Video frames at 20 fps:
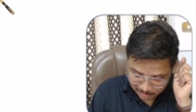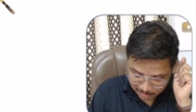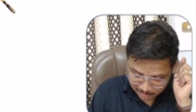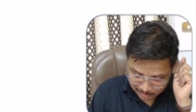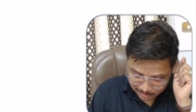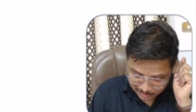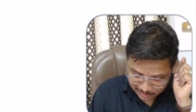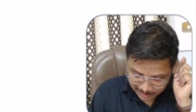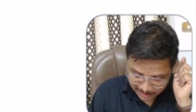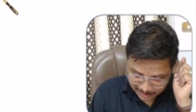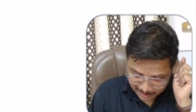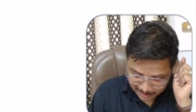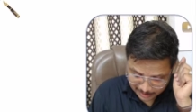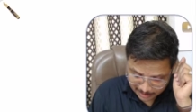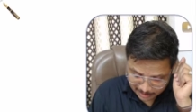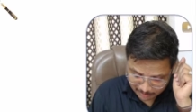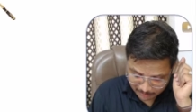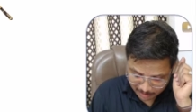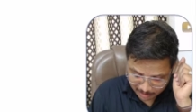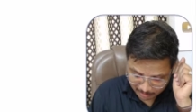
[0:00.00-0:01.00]
G
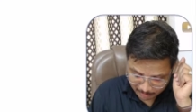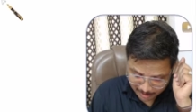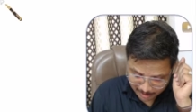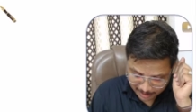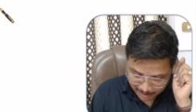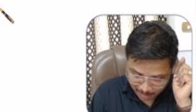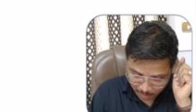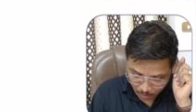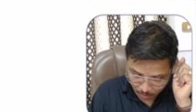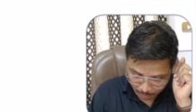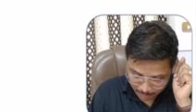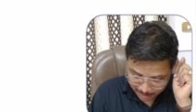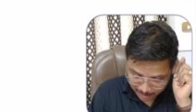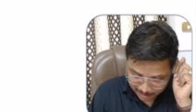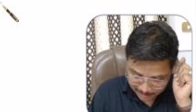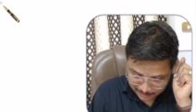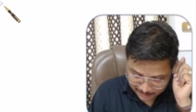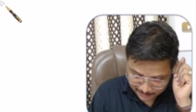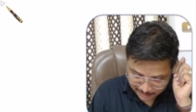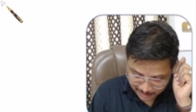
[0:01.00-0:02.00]
divided by
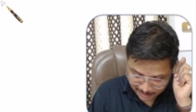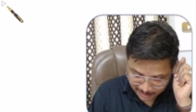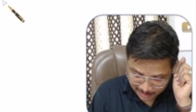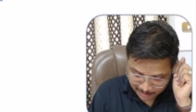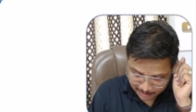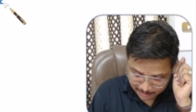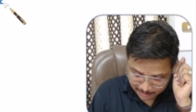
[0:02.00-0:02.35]
omega C